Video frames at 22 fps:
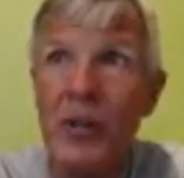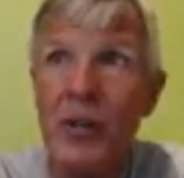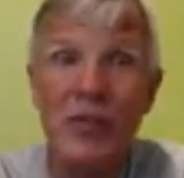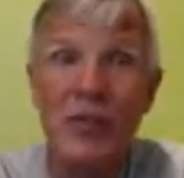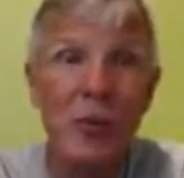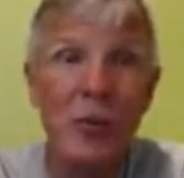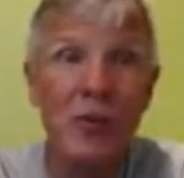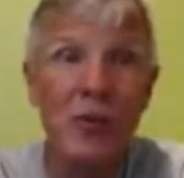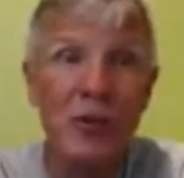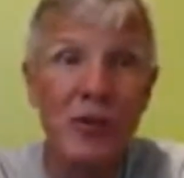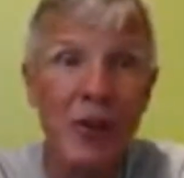when
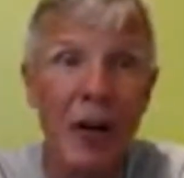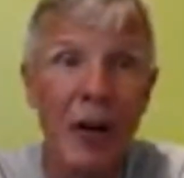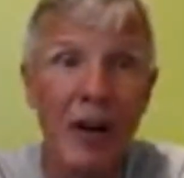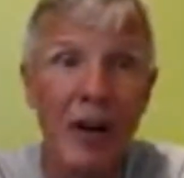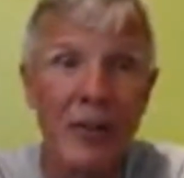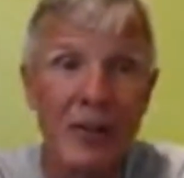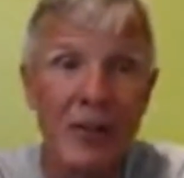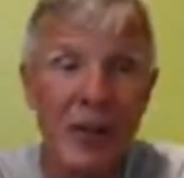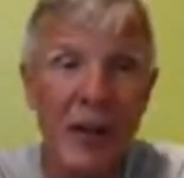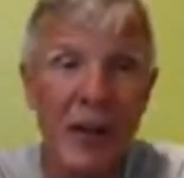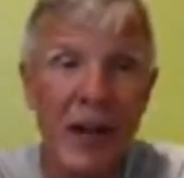school
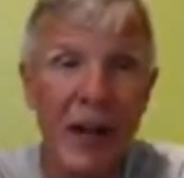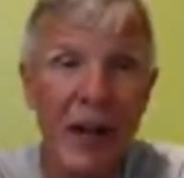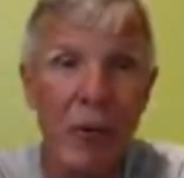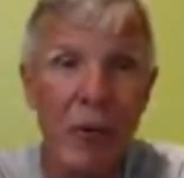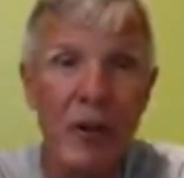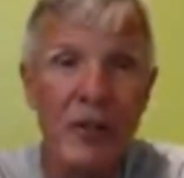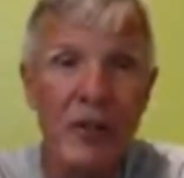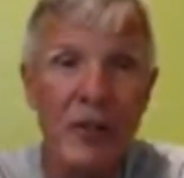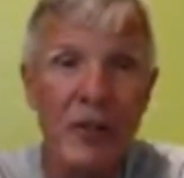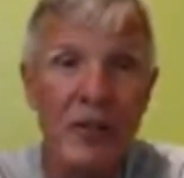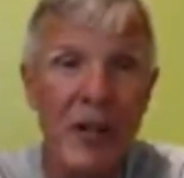starts, and
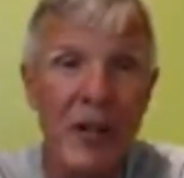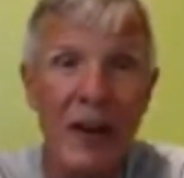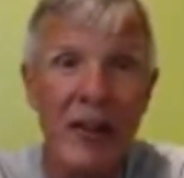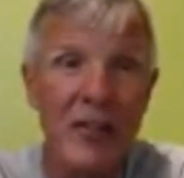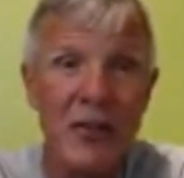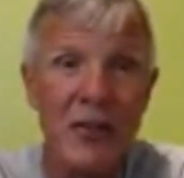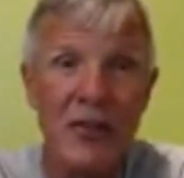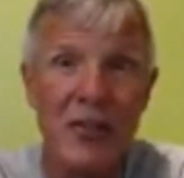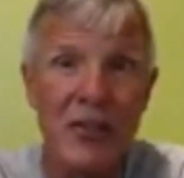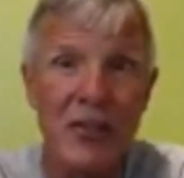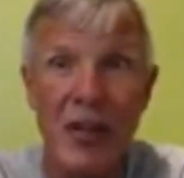how
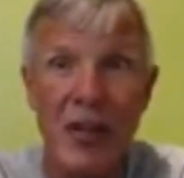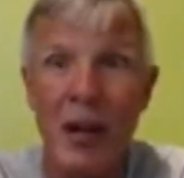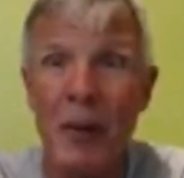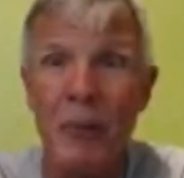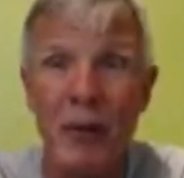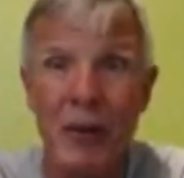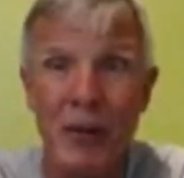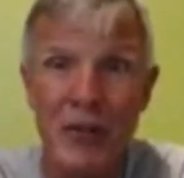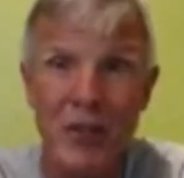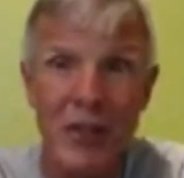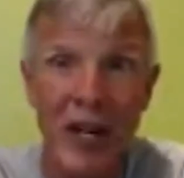does your
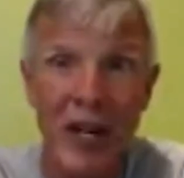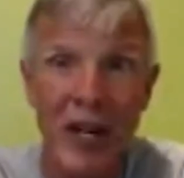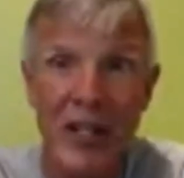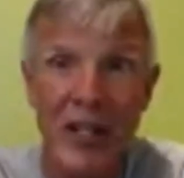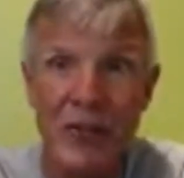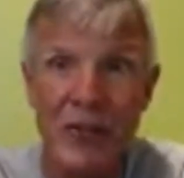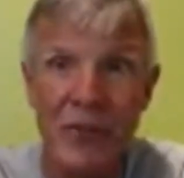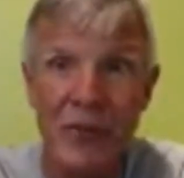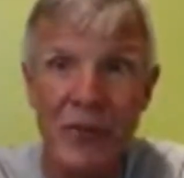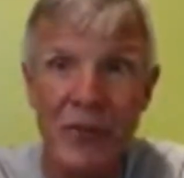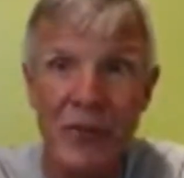summer
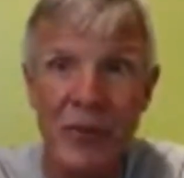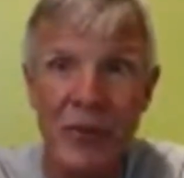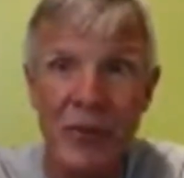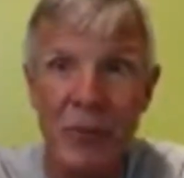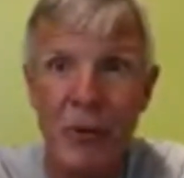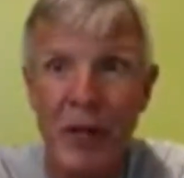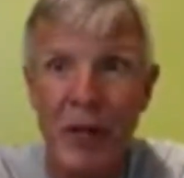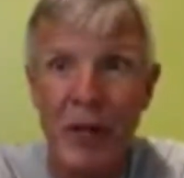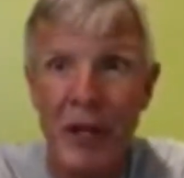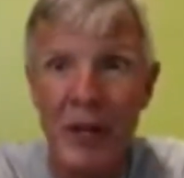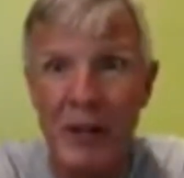change from
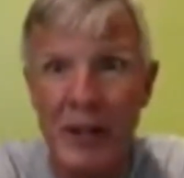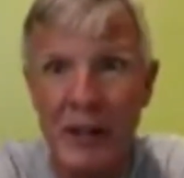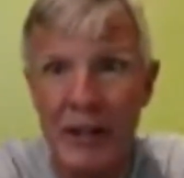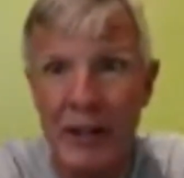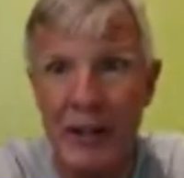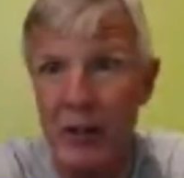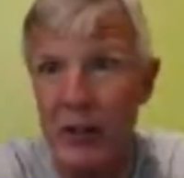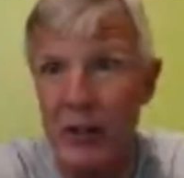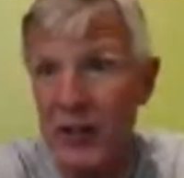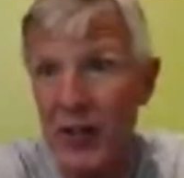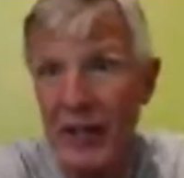when it
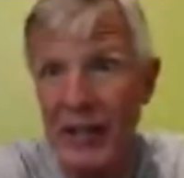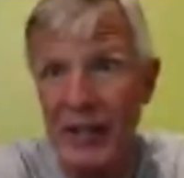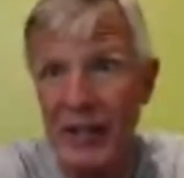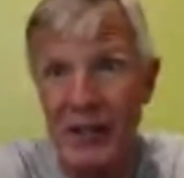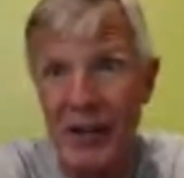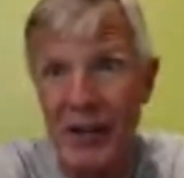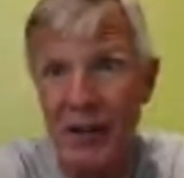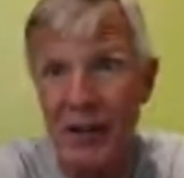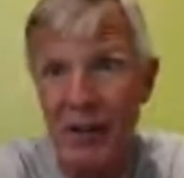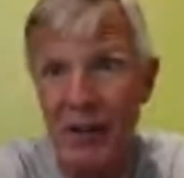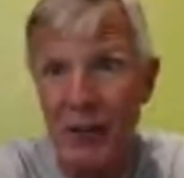looks like
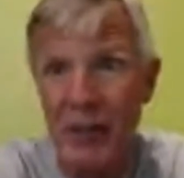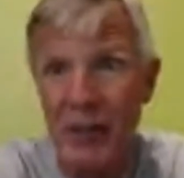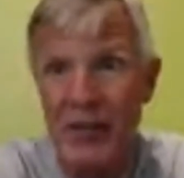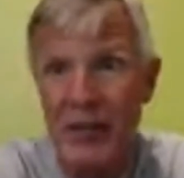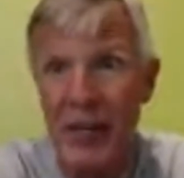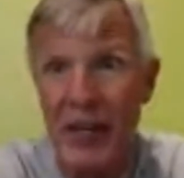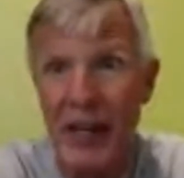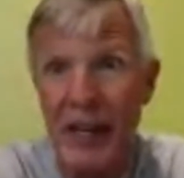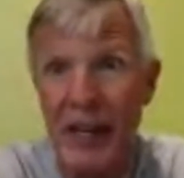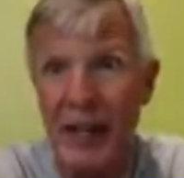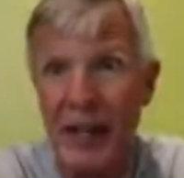everybody's
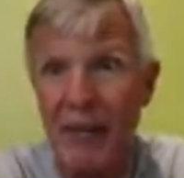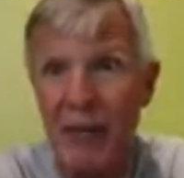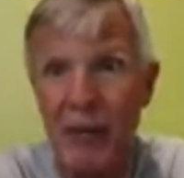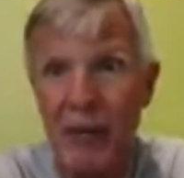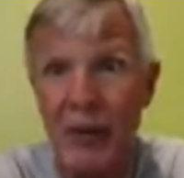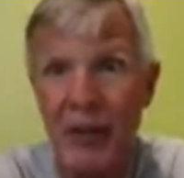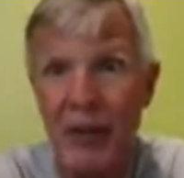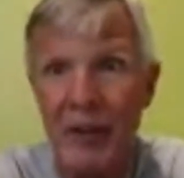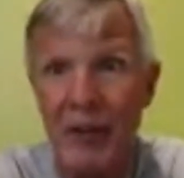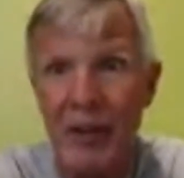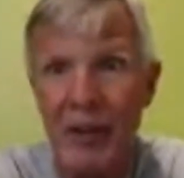saying
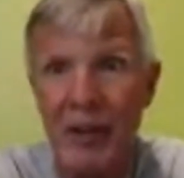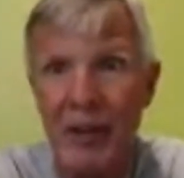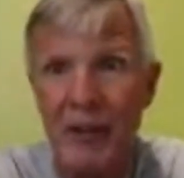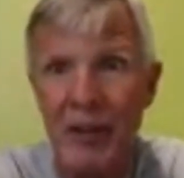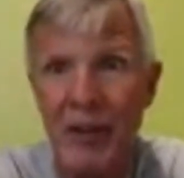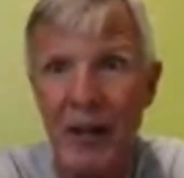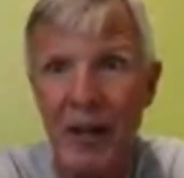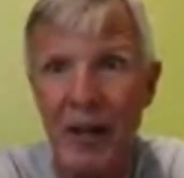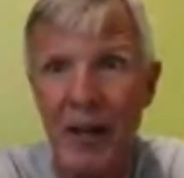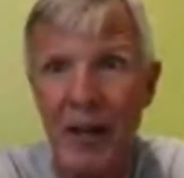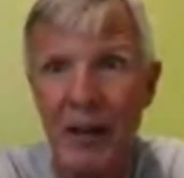everything that
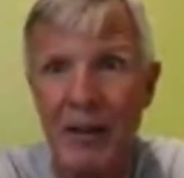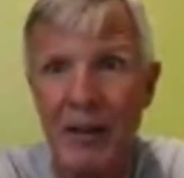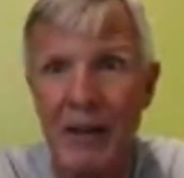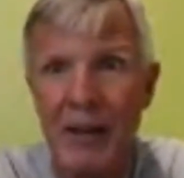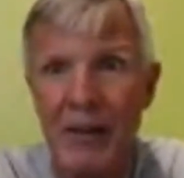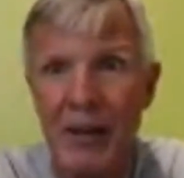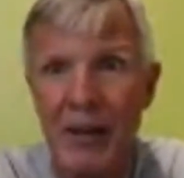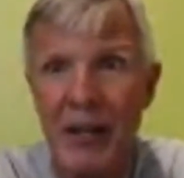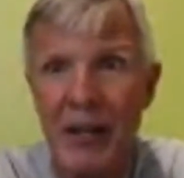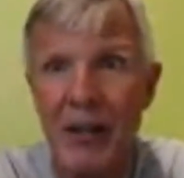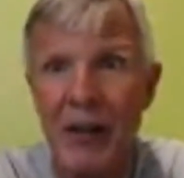
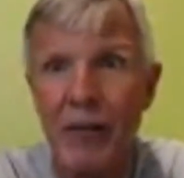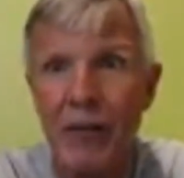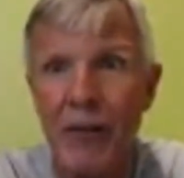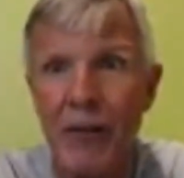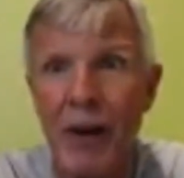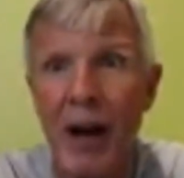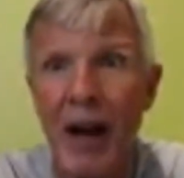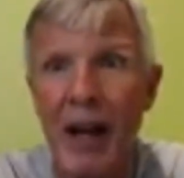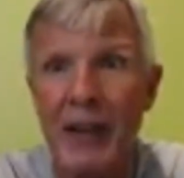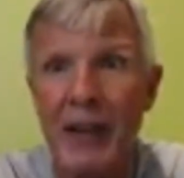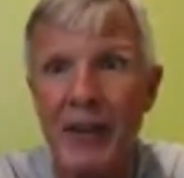they hear
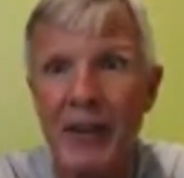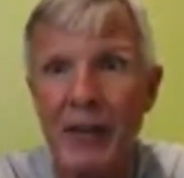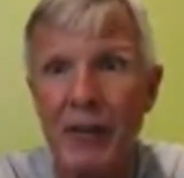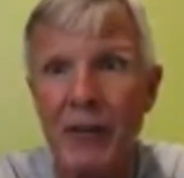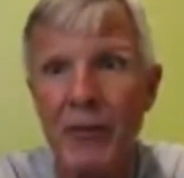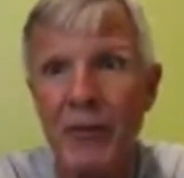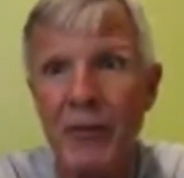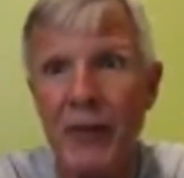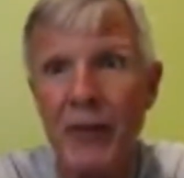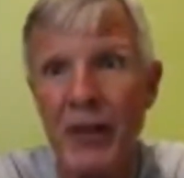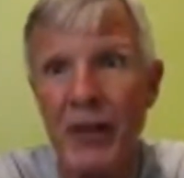fine, the
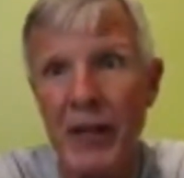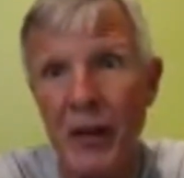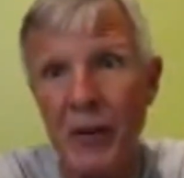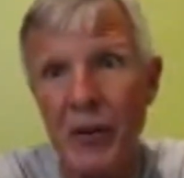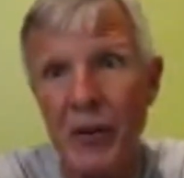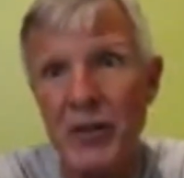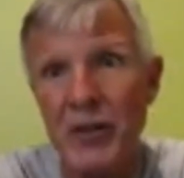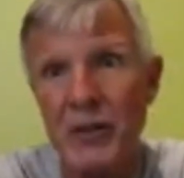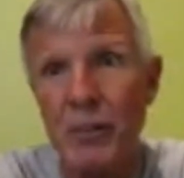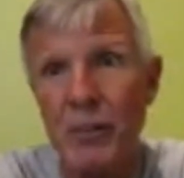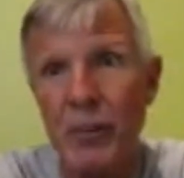video
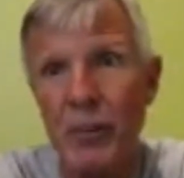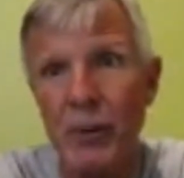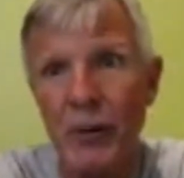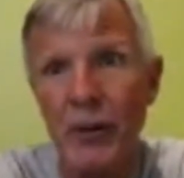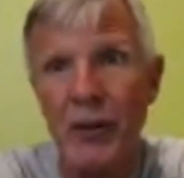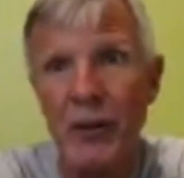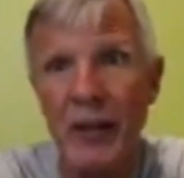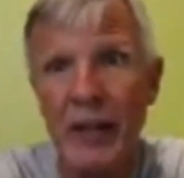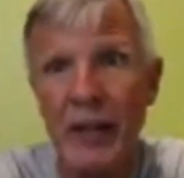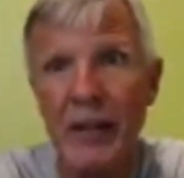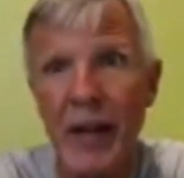is
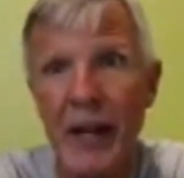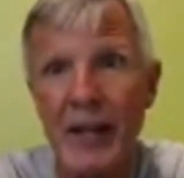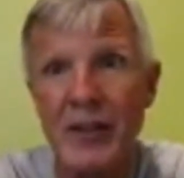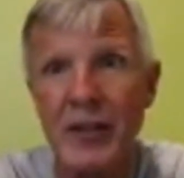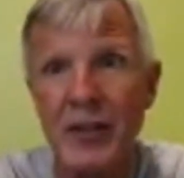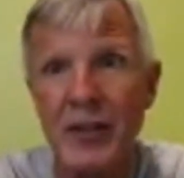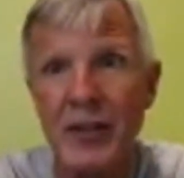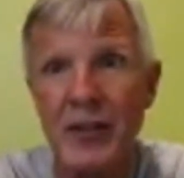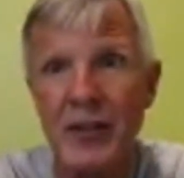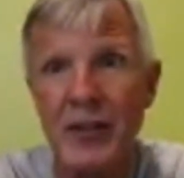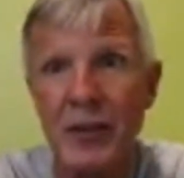blurry.
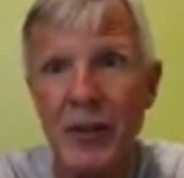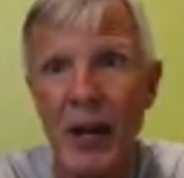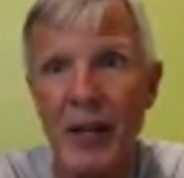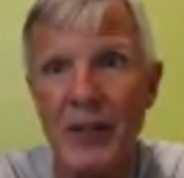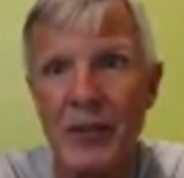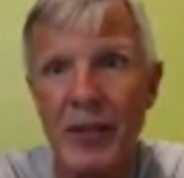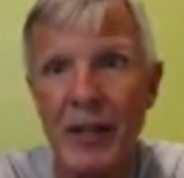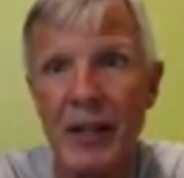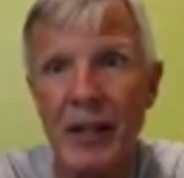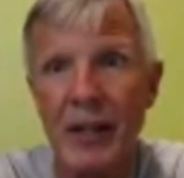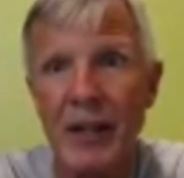That's
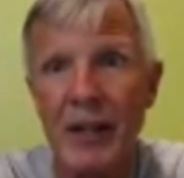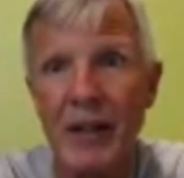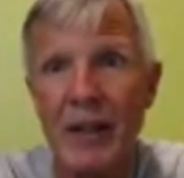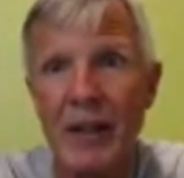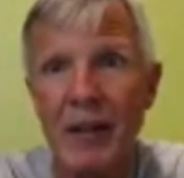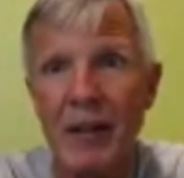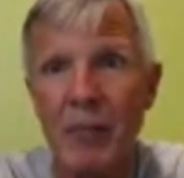interesting.